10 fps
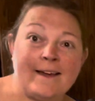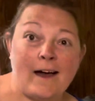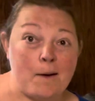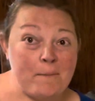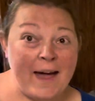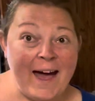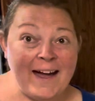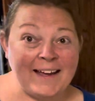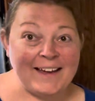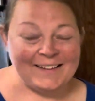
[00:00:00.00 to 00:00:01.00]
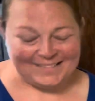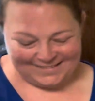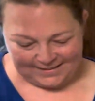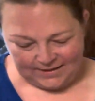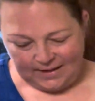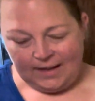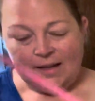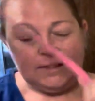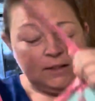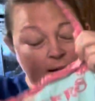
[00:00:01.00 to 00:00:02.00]
I'm back.
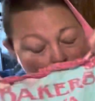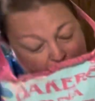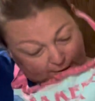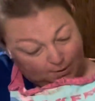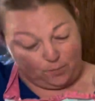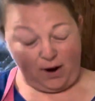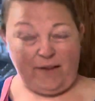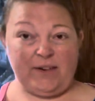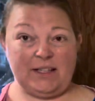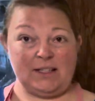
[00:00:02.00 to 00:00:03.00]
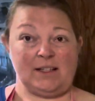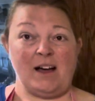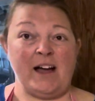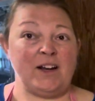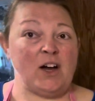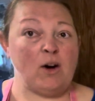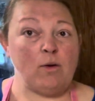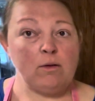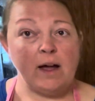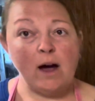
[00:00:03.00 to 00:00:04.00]
So that was a good breakfast. I
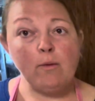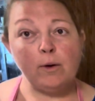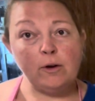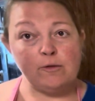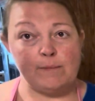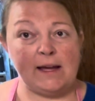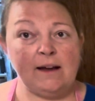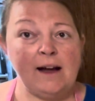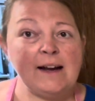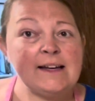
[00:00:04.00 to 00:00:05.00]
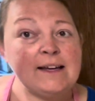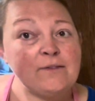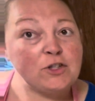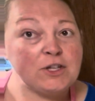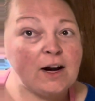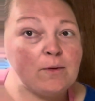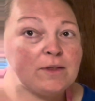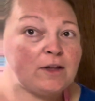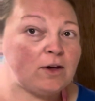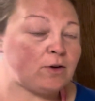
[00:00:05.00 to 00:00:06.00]
know. How rude of me. I didn't share
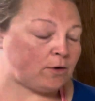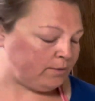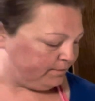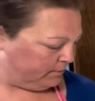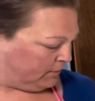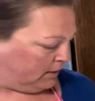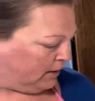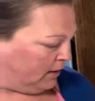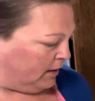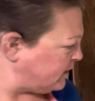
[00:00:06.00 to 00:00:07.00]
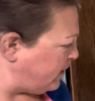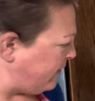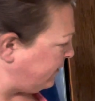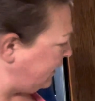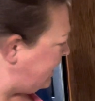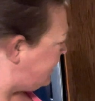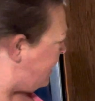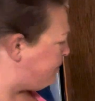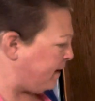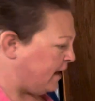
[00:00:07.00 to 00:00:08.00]
with you. So I've cleaned
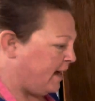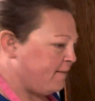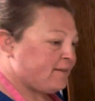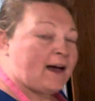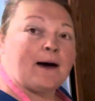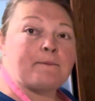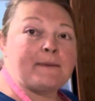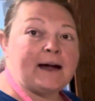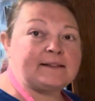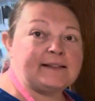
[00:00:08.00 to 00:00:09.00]
up and I've come back